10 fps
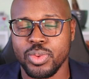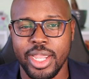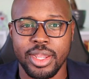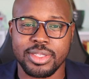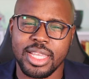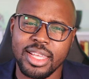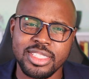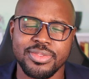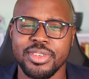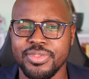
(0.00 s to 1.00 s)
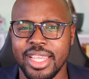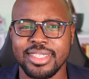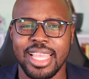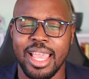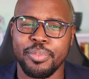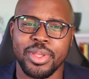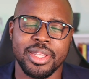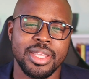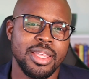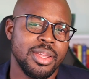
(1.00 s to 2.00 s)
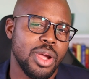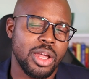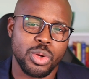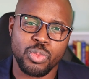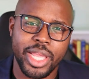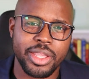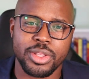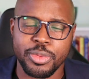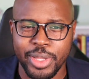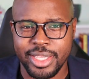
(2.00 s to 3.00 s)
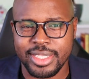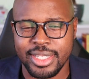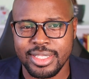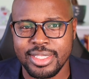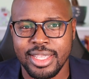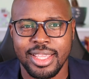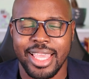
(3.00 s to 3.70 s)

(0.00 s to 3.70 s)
where tons of events happen on a regular basis.